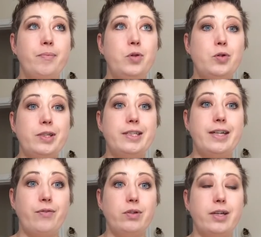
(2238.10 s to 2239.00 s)
usually
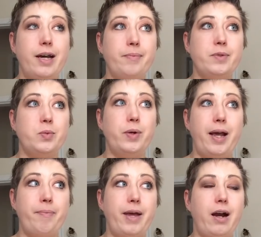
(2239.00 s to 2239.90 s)
several times when
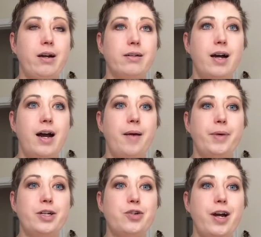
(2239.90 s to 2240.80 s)
I'm there. I'm
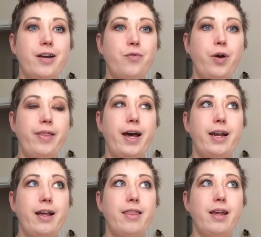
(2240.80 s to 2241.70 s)
going to try and avoid
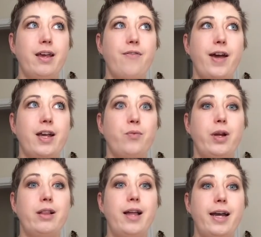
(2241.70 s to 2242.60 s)
that, and I think if I can
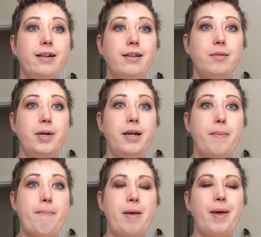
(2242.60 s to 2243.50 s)
recline a little bit,
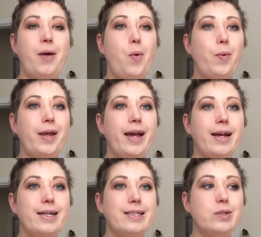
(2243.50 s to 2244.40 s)
maybe I won't get
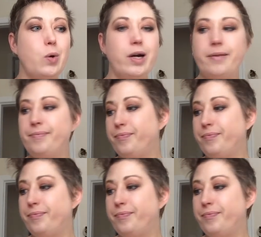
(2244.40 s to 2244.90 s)
as sore.